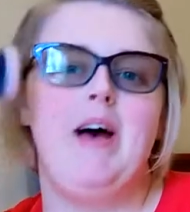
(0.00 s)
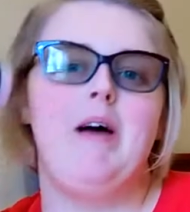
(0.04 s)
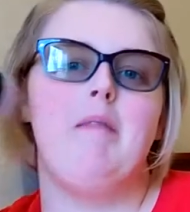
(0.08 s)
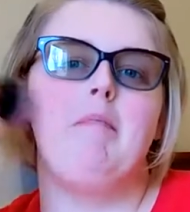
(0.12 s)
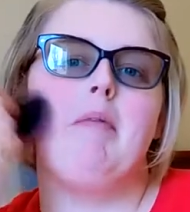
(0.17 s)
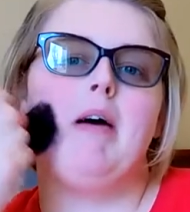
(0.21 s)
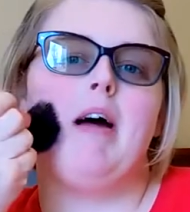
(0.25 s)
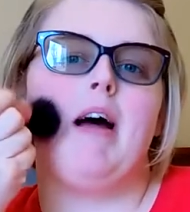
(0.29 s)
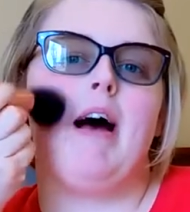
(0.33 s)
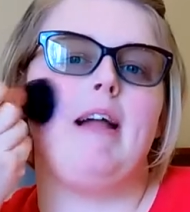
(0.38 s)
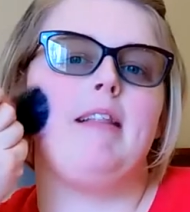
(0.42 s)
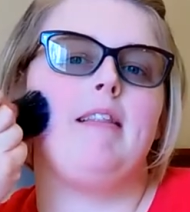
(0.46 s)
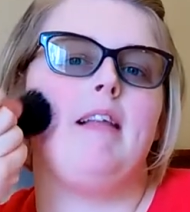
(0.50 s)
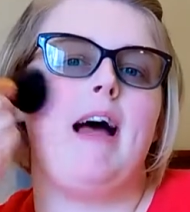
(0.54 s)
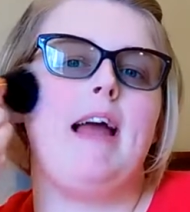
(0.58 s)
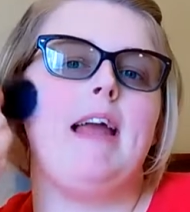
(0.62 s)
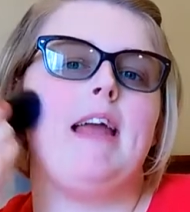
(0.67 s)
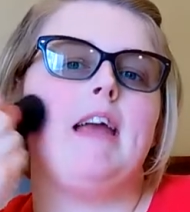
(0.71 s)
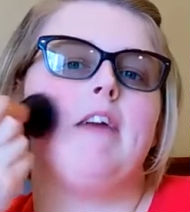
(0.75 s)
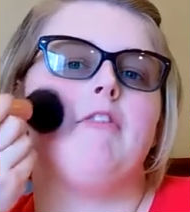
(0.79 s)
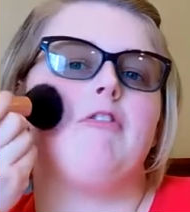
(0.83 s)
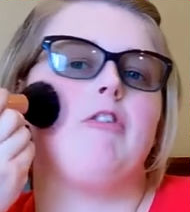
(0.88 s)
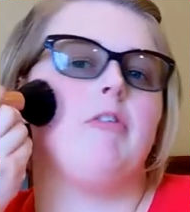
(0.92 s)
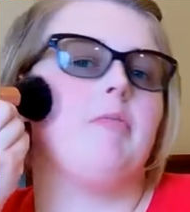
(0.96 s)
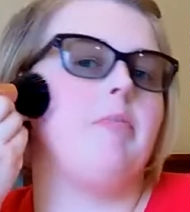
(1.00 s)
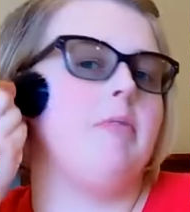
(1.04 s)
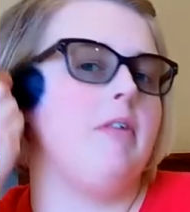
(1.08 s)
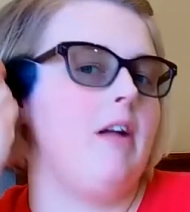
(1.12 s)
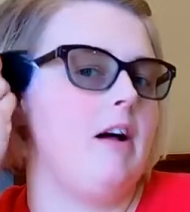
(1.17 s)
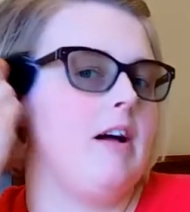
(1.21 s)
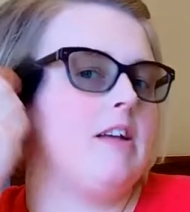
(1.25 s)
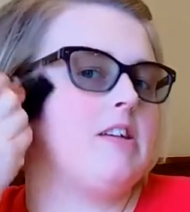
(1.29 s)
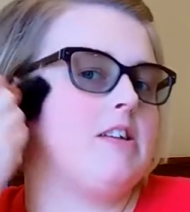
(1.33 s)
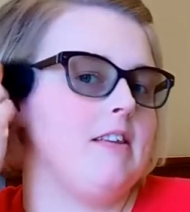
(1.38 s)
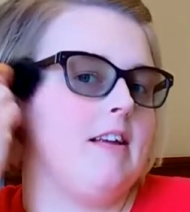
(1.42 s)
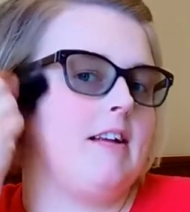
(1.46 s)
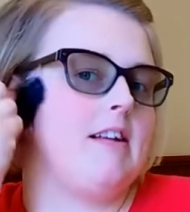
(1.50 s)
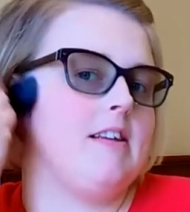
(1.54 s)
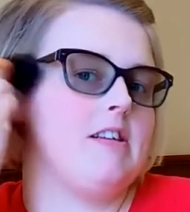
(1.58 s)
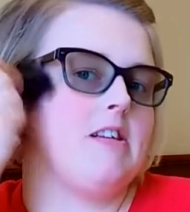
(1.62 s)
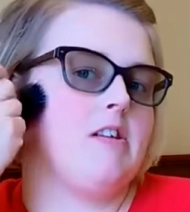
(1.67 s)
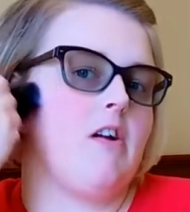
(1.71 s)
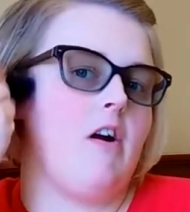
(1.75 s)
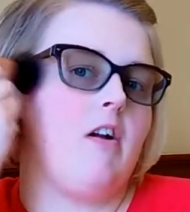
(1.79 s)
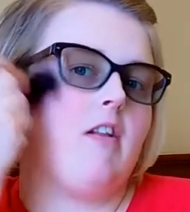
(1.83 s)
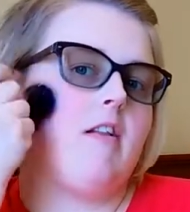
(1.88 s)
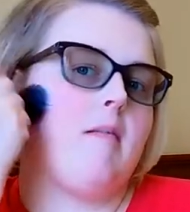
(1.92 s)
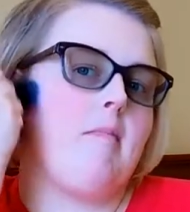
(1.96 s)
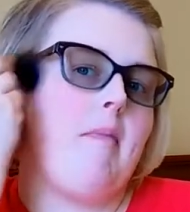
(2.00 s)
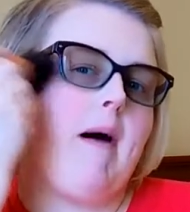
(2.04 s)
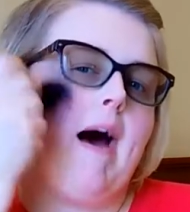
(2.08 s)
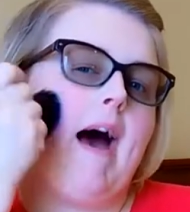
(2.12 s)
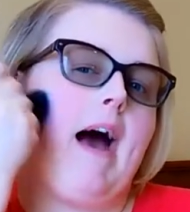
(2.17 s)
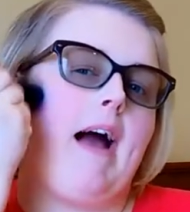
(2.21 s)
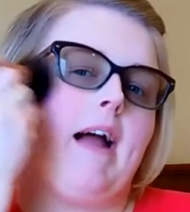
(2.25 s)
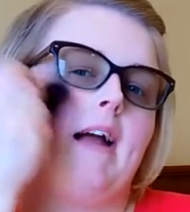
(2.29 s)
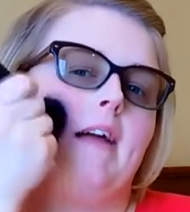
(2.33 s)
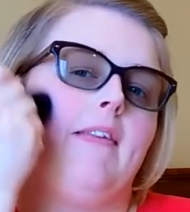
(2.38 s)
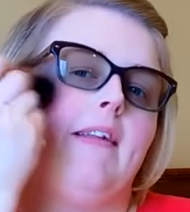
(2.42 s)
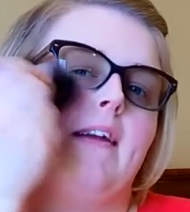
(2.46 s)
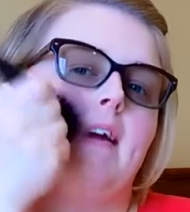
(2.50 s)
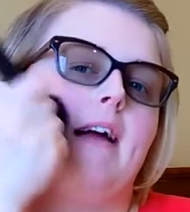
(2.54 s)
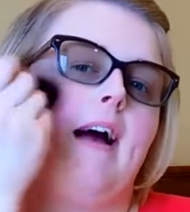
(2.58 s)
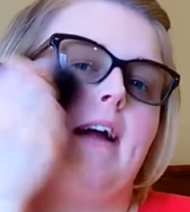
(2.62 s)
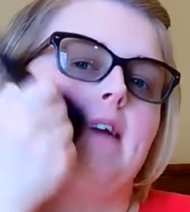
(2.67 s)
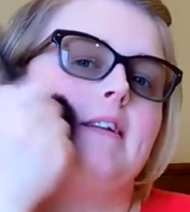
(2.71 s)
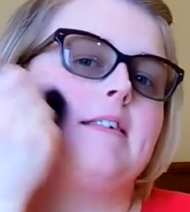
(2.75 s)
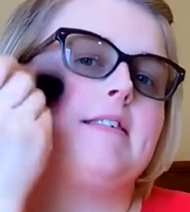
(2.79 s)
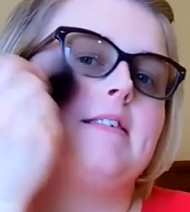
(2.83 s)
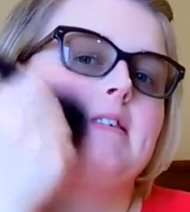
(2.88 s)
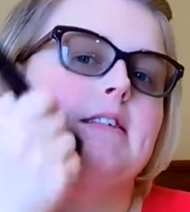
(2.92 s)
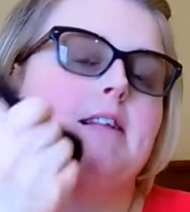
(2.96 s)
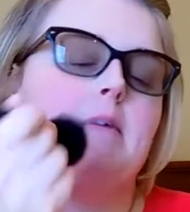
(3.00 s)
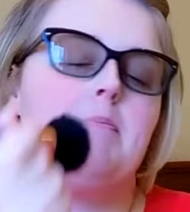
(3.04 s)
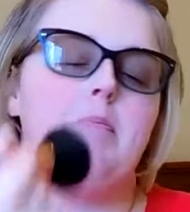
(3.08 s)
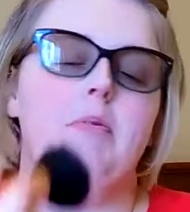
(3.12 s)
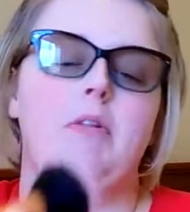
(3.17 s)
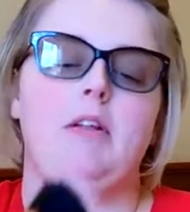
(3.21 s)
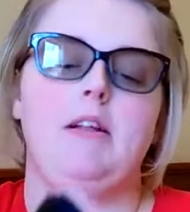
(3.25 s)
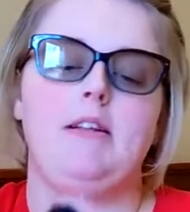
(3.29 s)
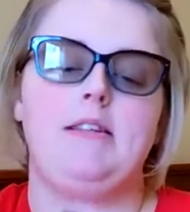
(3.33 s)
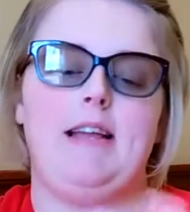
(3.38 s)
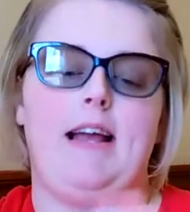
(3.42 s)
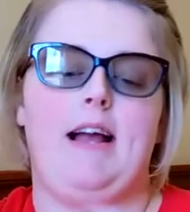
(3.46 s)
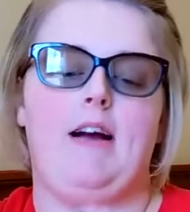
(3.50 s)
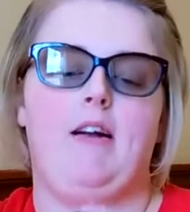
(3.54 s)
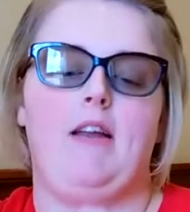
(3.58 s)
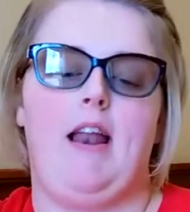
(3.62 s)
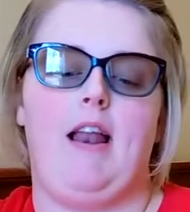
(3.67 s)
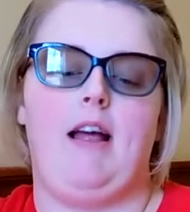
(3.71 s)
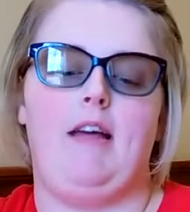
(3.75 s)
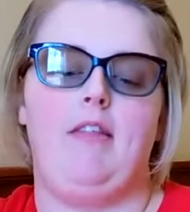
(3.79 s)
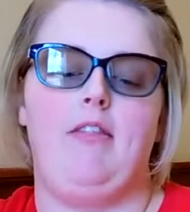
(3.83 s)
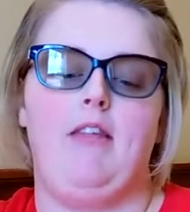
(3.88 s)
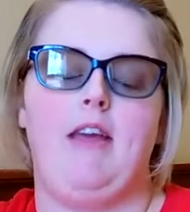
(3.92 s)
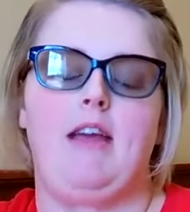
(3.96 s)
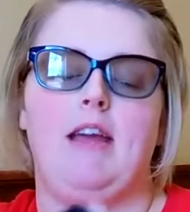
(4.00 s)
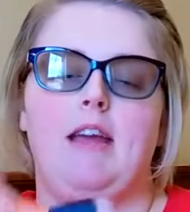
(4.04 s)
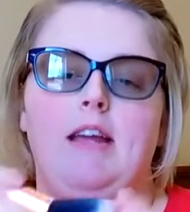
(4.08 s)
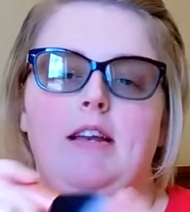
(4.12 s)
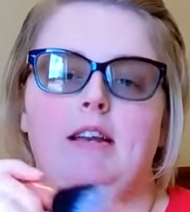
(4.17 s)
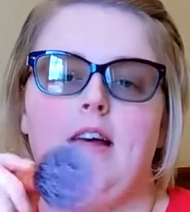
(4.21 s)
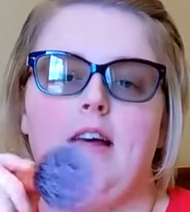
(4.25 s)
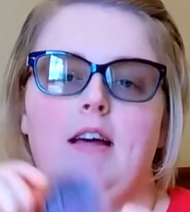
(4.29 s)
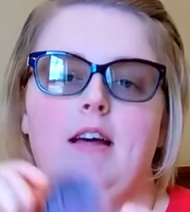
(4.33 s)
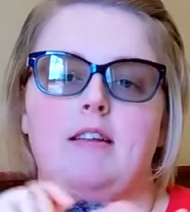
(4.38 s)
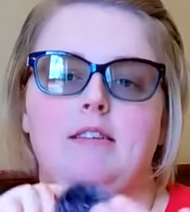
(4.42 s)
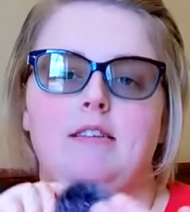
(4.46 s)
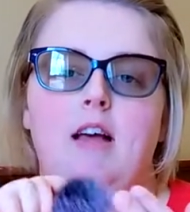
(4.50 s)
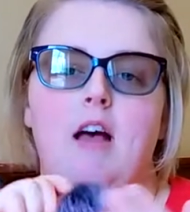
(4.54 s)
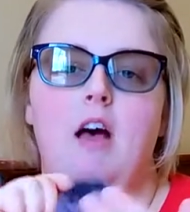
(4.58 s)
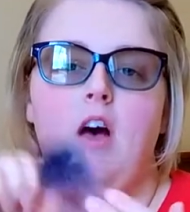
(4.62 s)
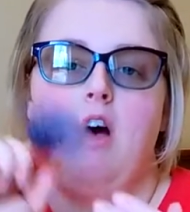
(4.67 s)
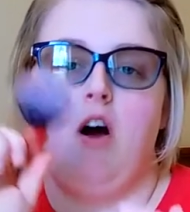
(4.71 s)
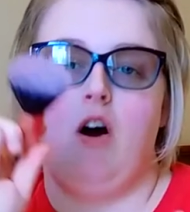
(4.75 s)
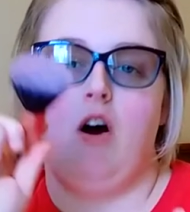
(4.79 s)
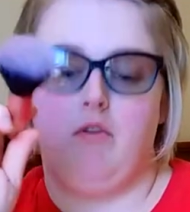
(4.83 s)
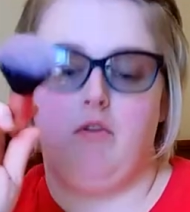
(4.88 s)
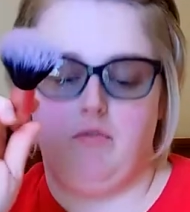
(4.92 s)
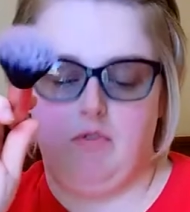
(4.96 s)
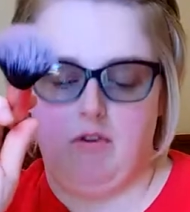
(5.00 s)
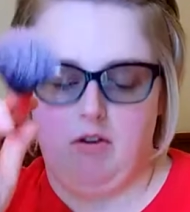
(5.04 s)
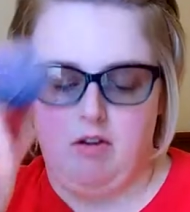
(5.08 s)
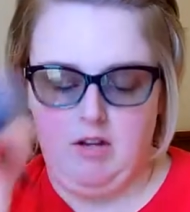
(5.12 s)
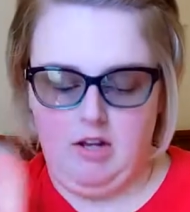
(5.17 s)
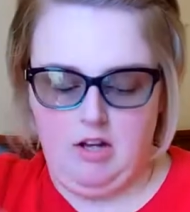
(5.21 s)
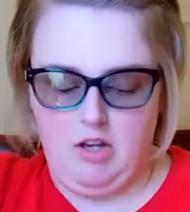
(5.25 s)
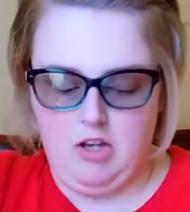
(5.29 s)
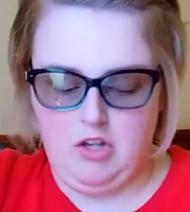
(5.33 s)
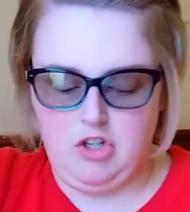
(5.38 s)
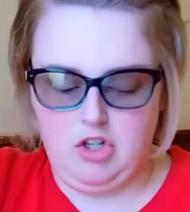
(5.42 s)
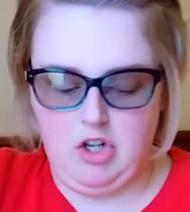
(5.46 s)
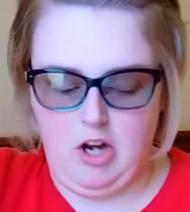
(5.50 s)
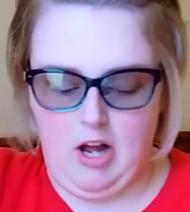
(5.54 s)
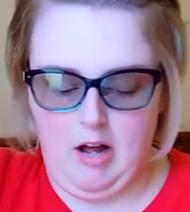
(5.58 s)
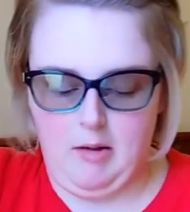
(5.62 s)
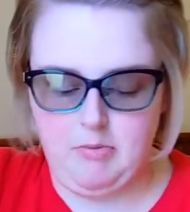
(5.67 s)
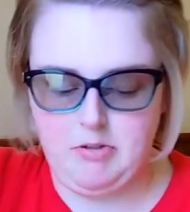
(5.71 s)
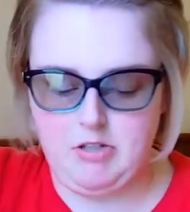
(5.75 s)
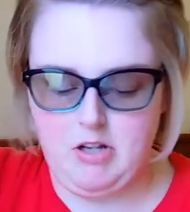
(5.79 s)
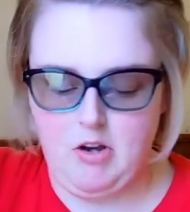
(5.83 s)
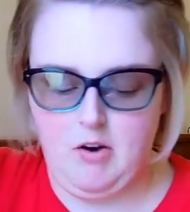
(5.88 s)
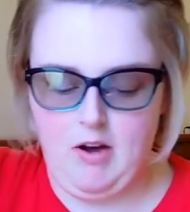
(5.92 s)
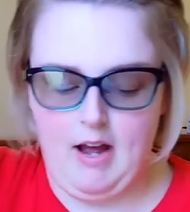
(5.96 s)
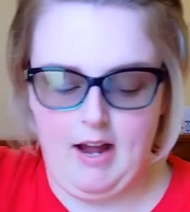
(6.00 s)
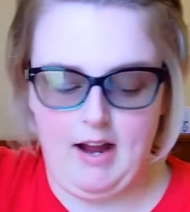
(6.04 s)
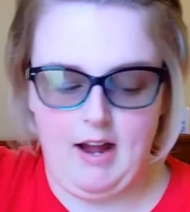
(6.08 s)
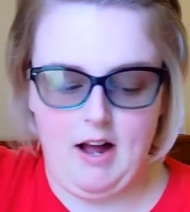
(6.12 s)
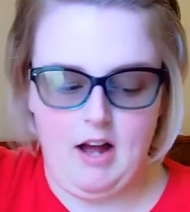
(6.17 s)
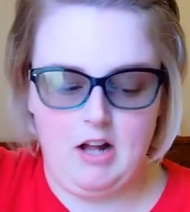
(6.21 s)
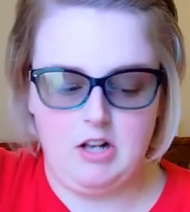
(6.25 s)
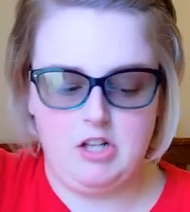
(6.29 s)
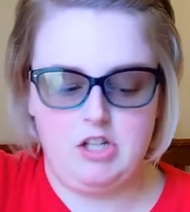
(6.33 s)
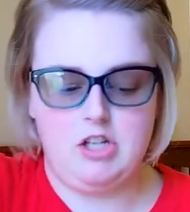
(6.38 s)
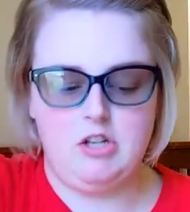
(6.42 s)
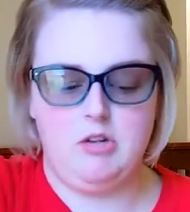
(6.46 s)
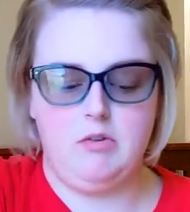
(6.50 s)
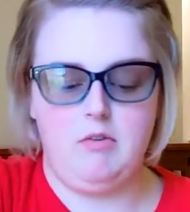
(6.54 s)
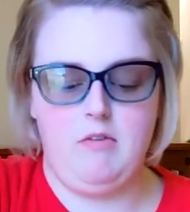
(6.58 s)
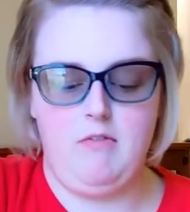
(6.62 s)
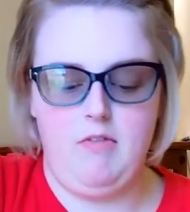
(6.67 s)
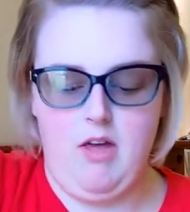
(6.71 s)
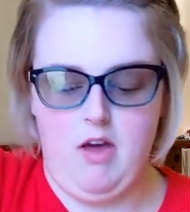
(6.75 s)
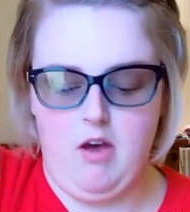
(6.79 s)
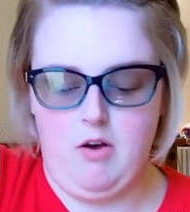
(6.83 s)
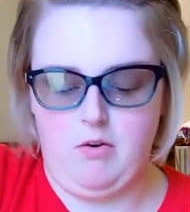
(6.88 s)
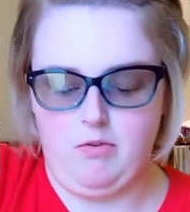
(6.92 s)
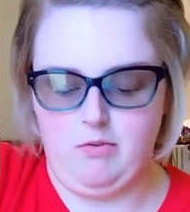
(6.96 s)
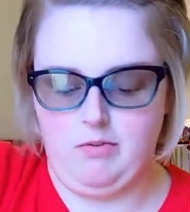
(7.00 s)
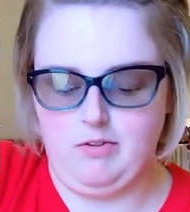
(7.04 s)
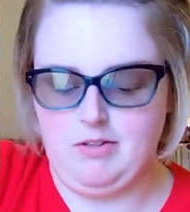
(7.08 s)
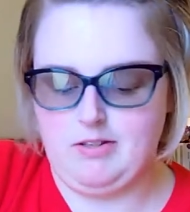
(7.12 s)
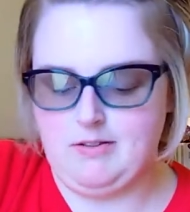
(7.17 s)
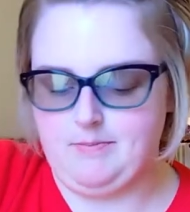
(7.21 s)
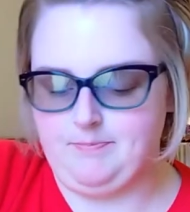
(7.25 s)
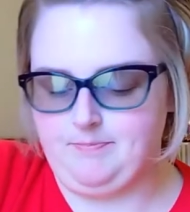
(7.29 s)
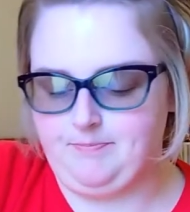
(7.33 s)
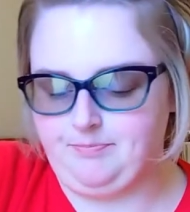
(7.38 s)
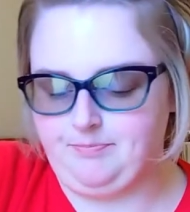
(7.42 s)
but I like it for blush because I just start in the back and then kind of stipple it down, and I think it does a really good job. So I got two of those.